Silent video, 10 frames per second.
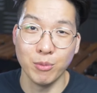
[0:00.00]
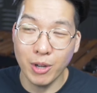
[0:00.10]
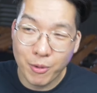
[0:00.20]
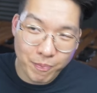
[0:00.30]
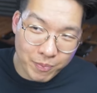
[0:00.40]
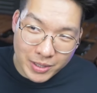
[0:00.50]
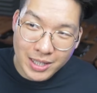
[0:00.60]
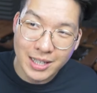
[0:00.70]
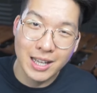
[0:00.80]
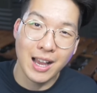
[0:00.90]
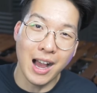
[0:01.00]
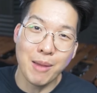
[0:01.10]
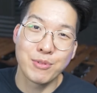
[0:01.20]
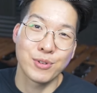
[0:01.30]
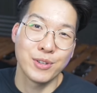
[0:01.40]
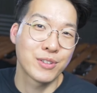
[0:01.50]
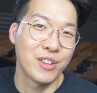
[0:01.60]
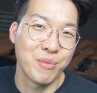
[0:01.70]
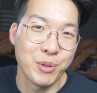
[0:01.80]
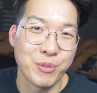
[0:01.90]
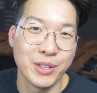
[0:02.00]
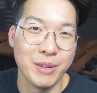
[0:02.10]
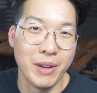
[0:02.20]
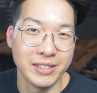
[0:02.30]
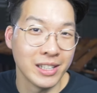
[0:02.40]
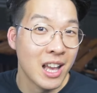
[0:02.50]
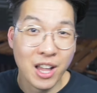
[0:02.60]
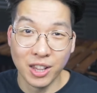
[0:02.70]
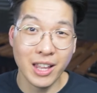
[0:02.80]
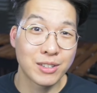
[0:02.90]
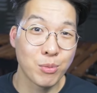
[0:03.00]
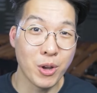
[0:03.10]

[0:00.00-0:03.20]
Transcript: Well, I'm sure it's going to be really amazing. Let's